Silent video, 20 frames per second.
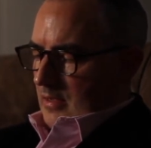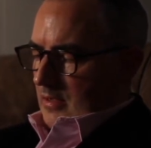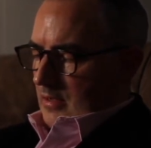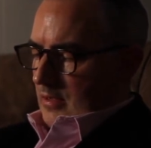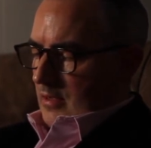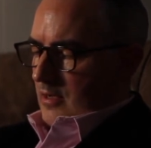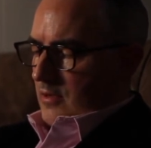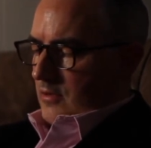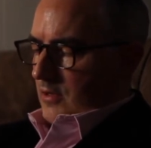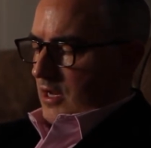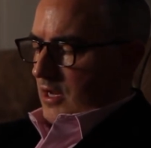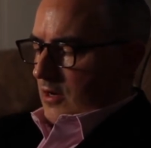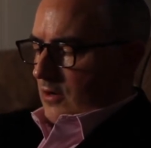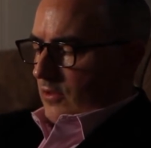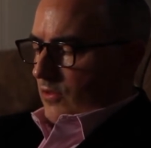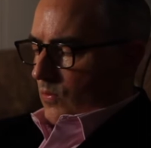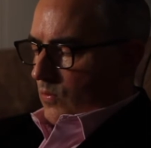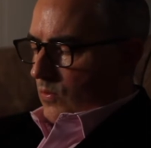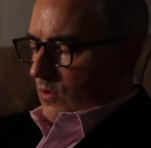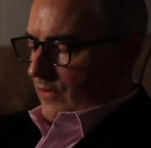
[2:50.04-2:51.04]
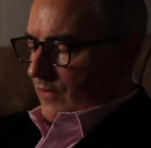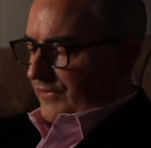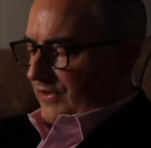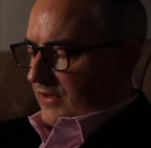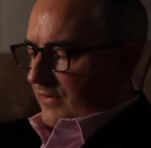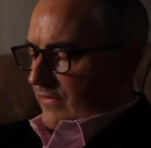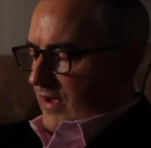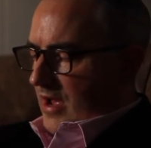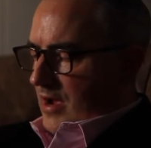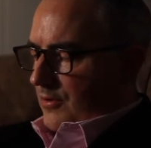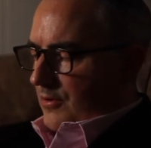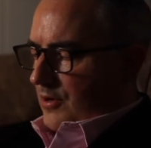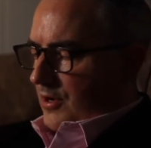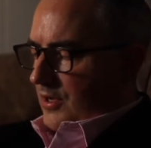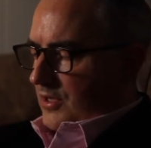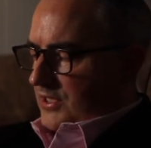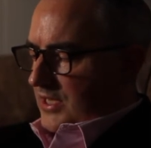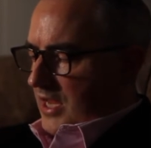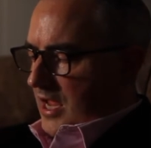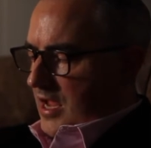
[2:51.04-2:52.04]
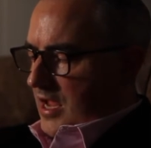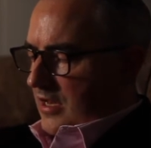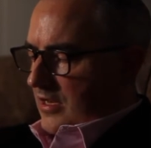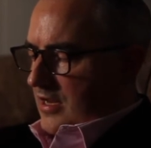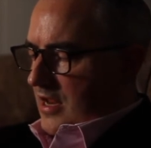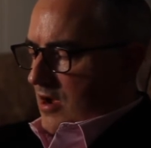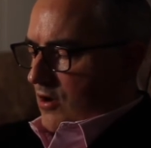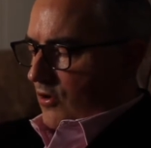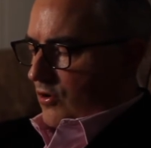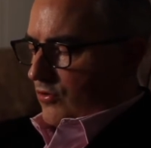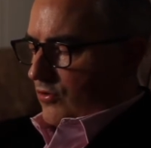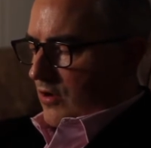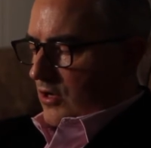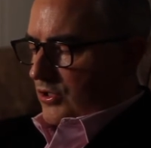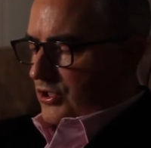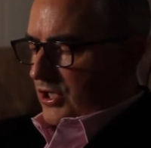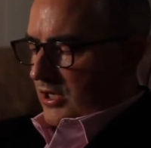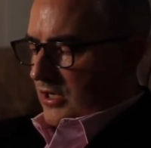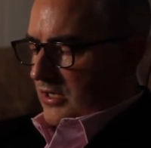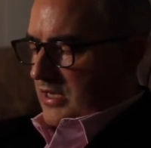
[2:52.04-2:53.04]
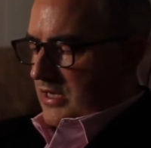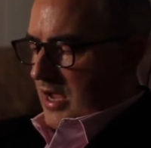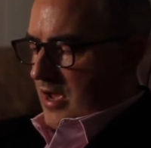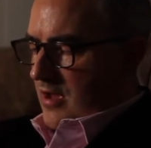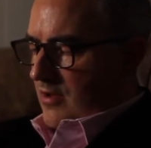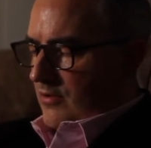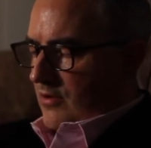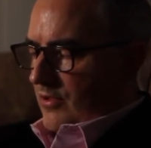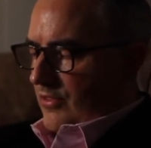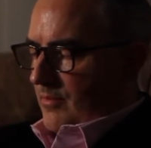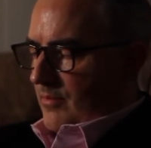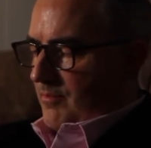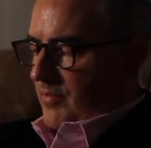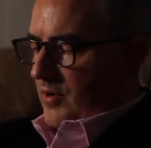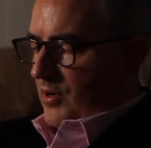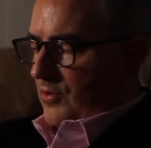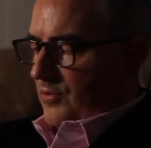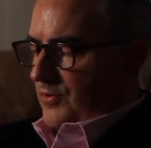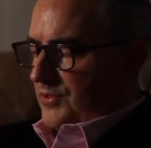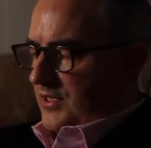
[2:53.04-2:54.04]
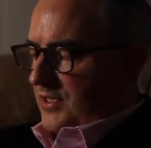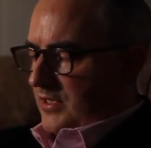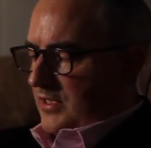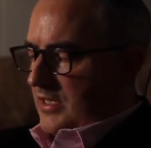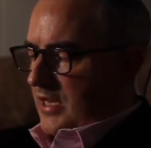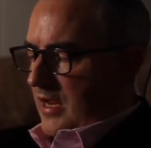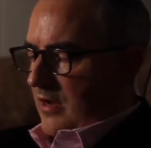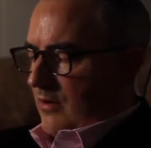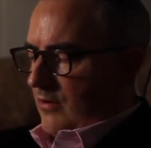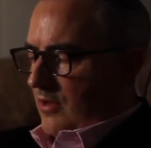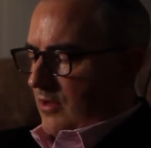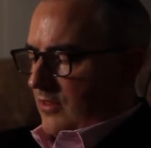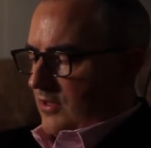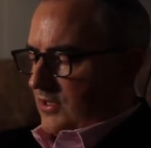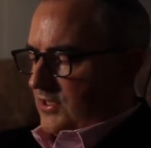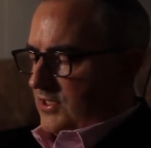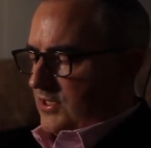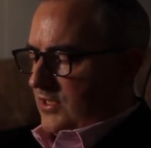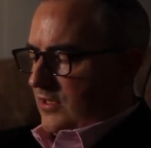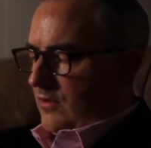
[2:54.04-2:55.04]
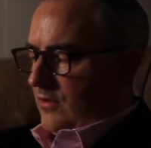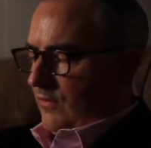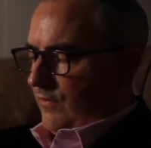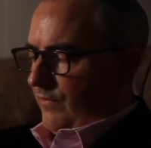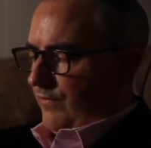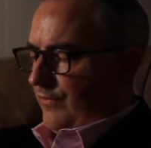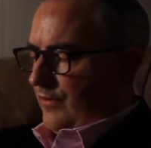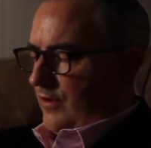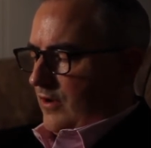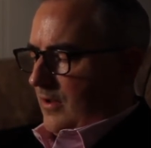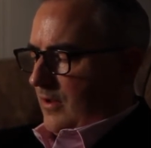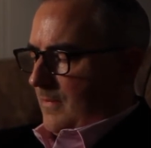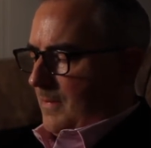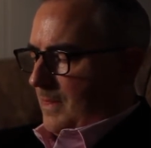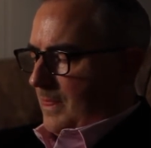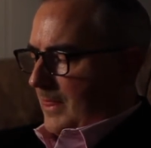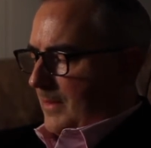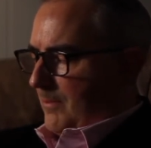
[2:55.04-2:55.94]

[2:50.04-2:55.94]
He could hear the wolf devouring his hand now, crunching down on the bones and tearing the sinew free.